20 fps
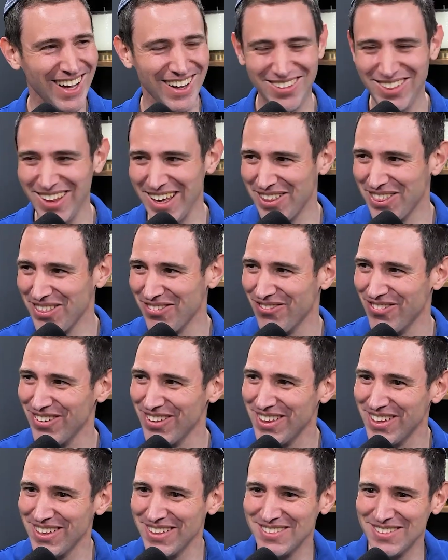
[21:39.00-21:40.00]
Like for
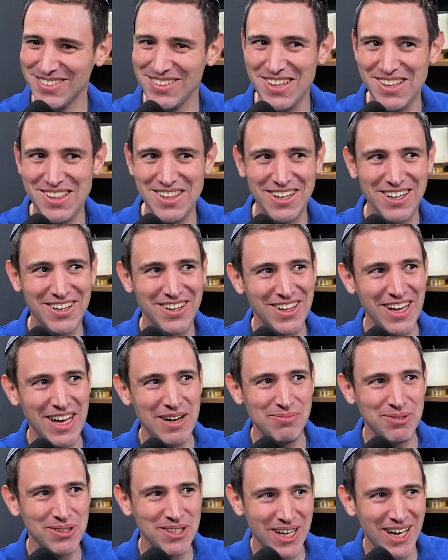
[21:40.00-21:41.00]
the the
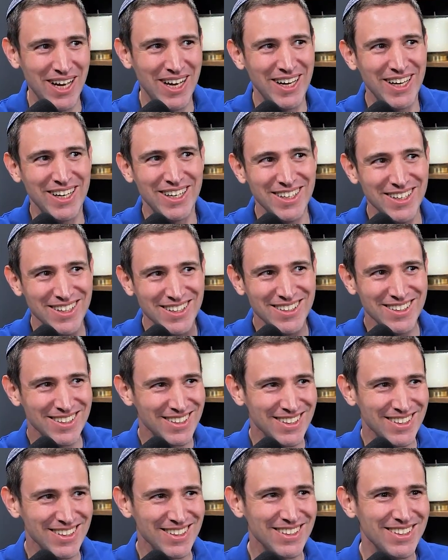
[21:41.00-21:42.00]
Apple guy,
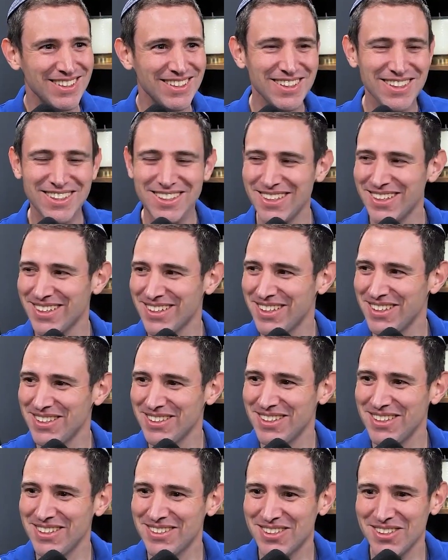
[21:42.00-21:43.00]

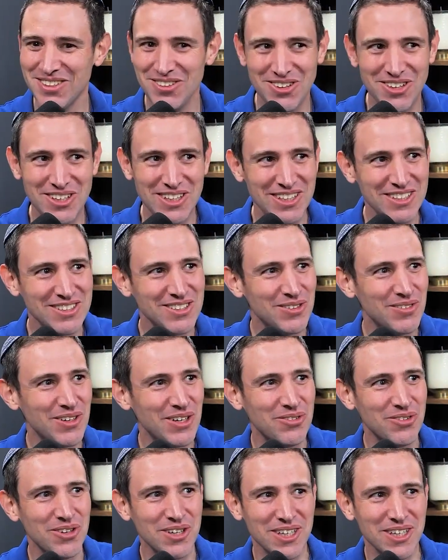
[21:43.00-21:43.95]
he's gonna order this no matter what.